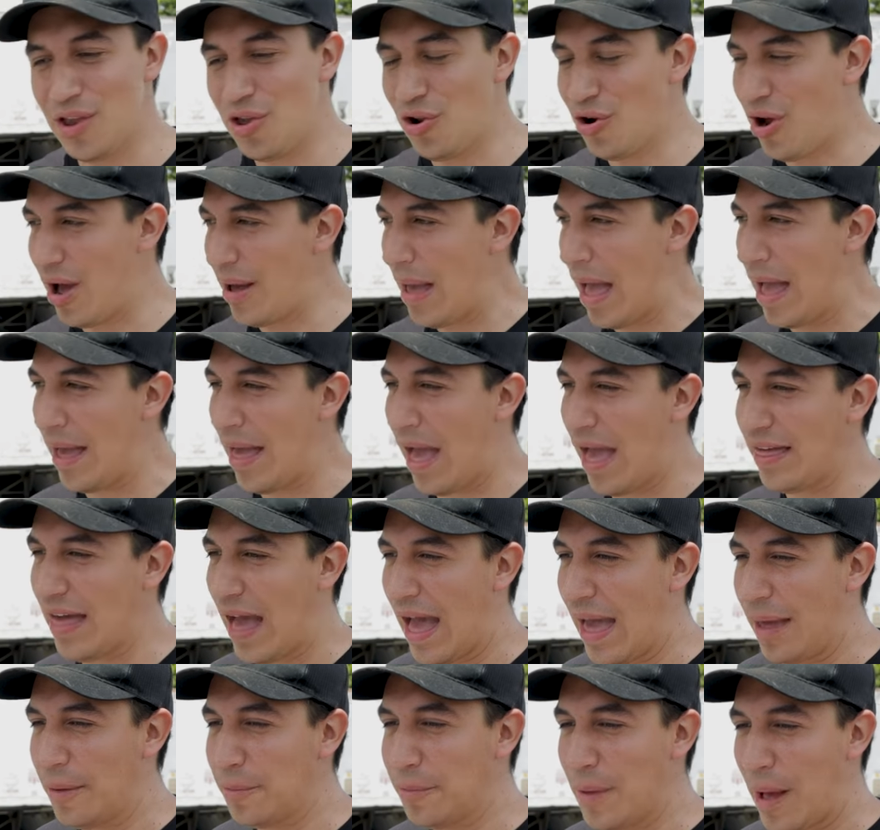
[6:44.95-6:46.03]
you know,
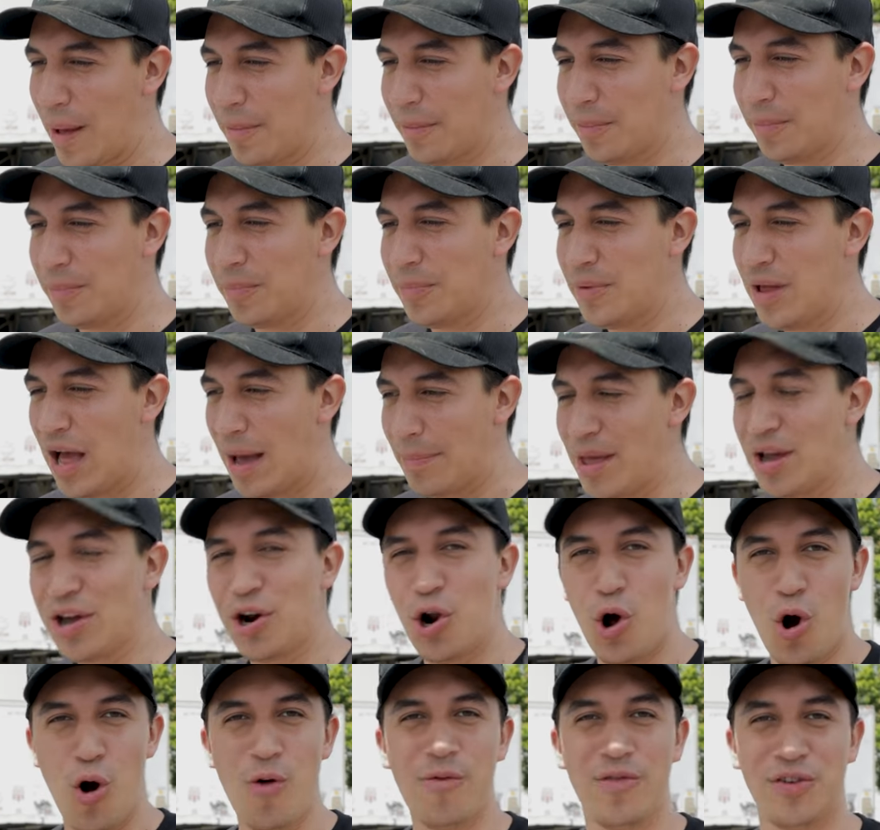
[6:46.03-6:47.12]
I'm not
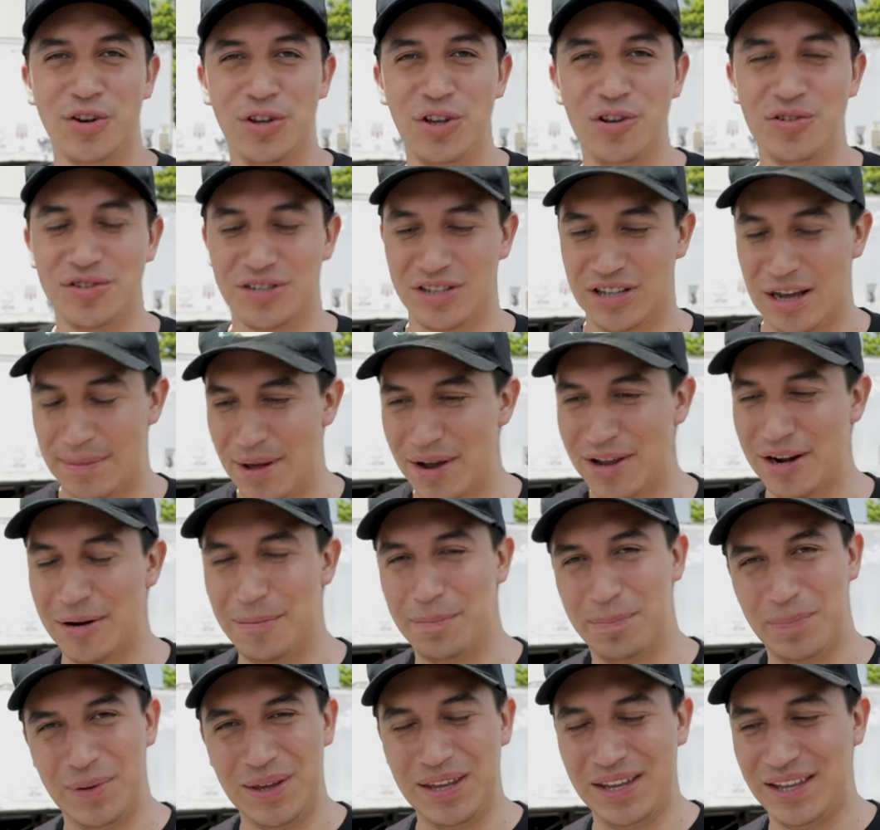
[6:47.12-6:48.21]
going to overuse it. I'm not going
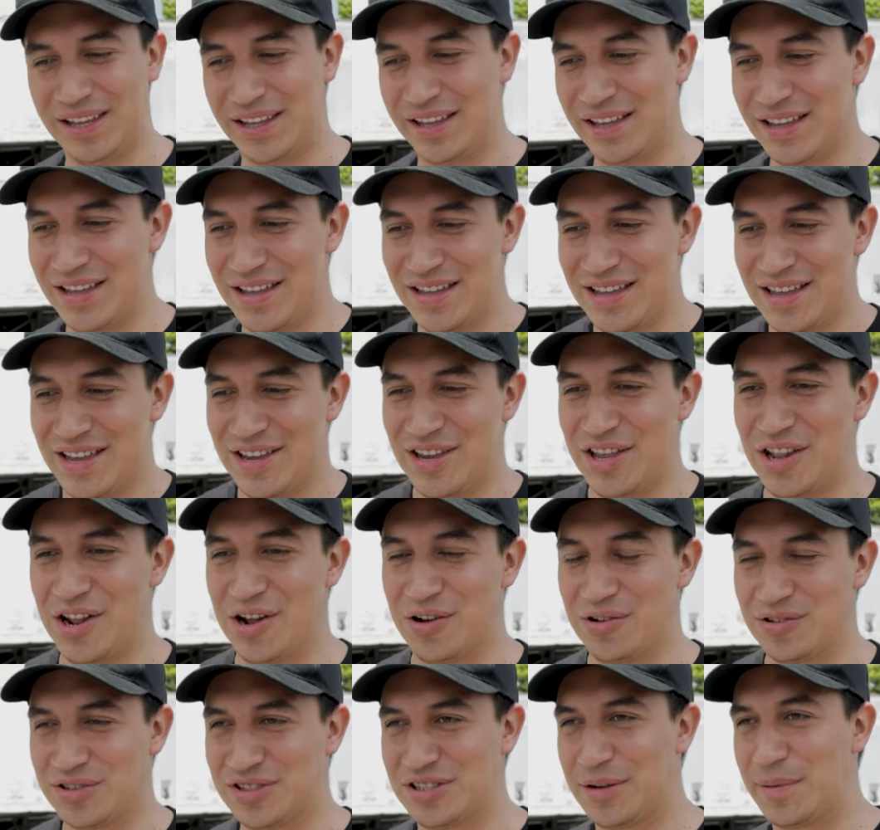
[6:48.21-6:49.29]
to be, you
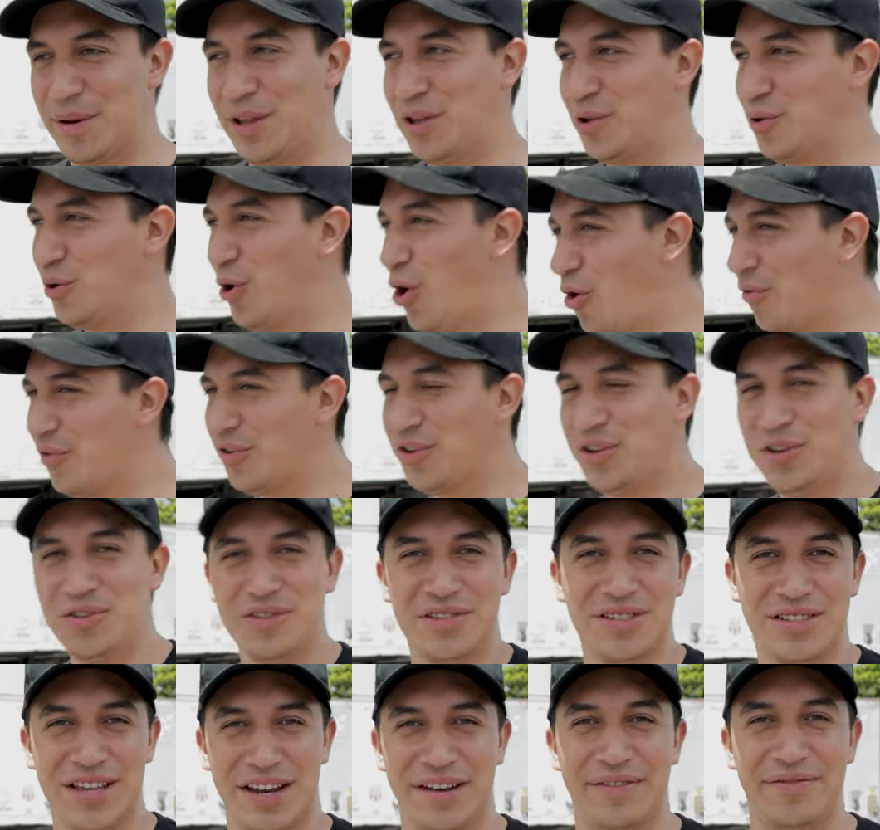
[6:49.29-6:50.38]
know, somebody who
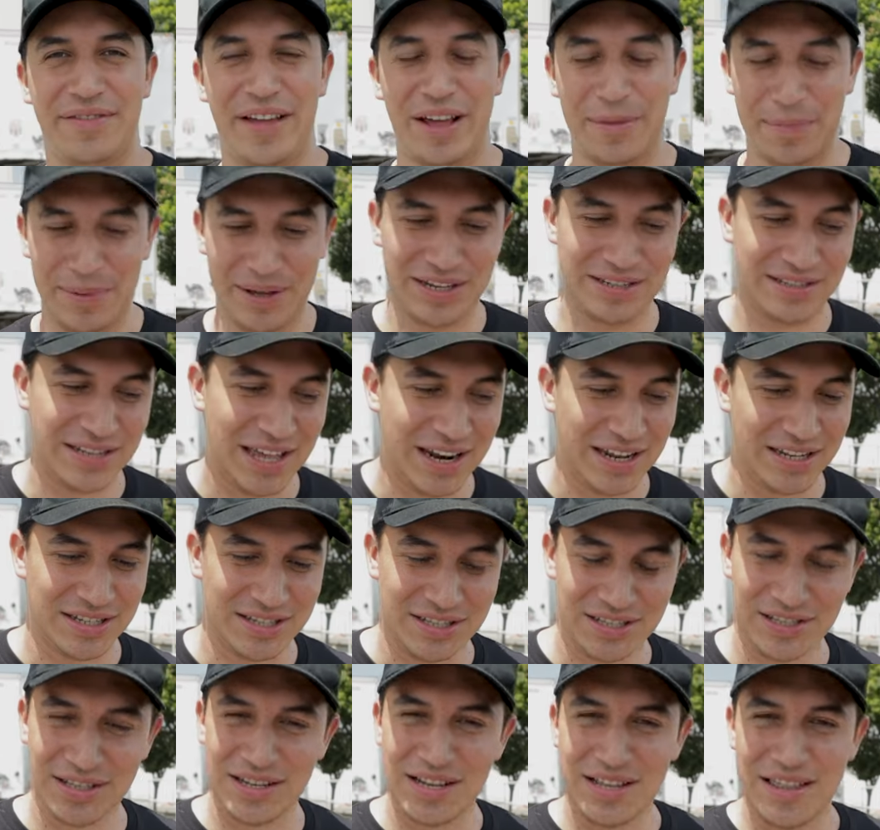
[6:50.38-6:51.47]
overuses that effect, because then
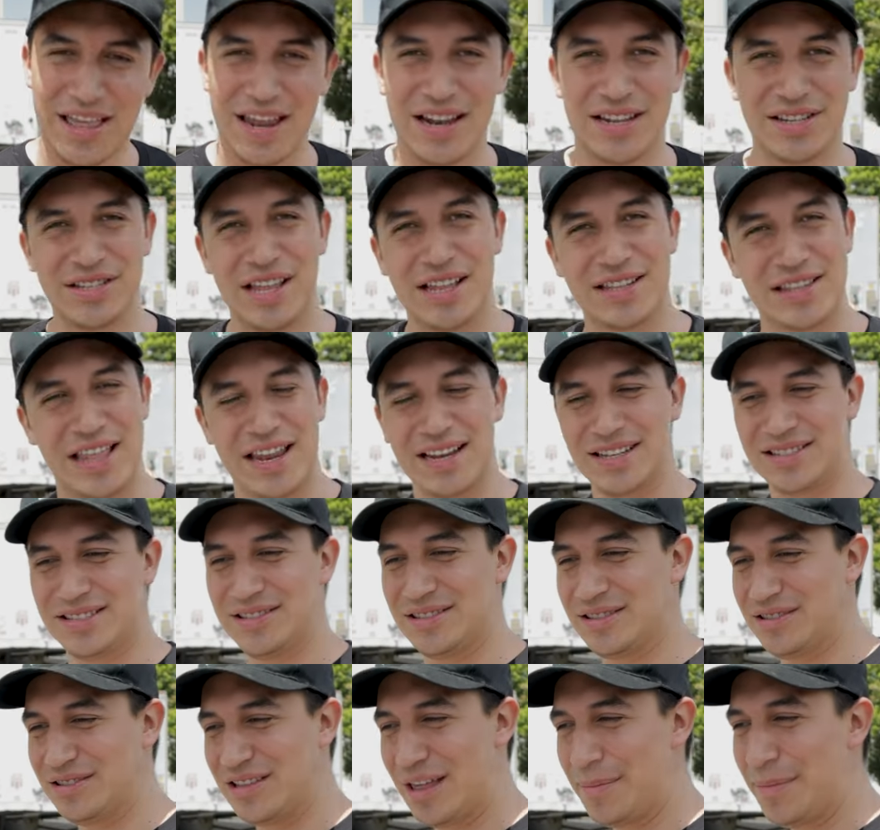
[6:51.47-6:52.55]

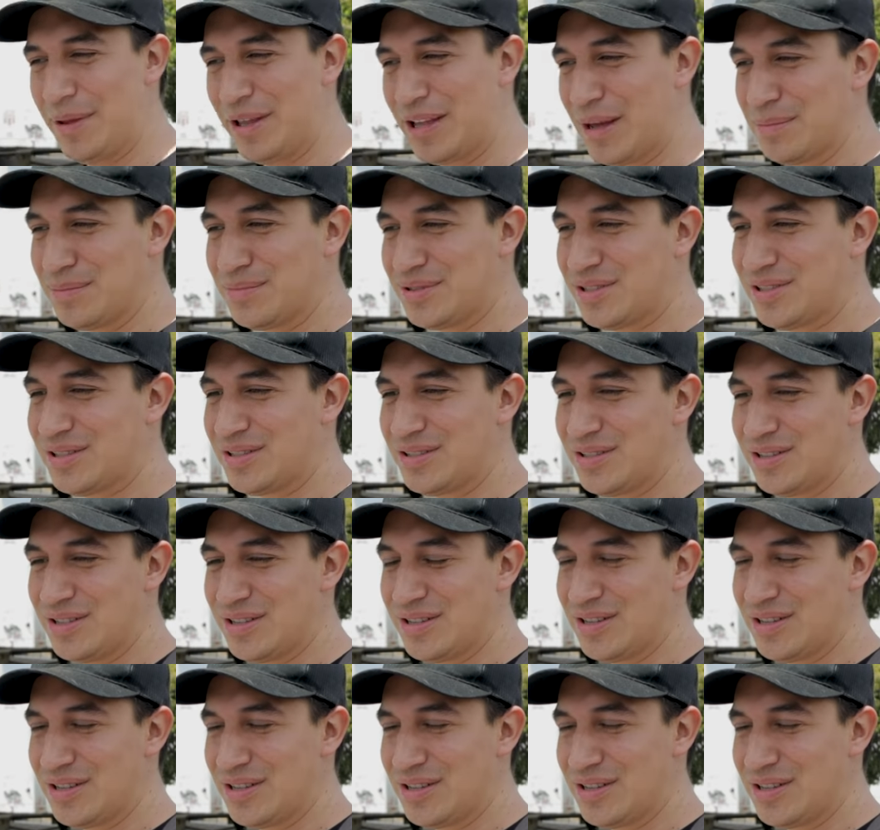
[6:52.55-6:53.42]
it becomes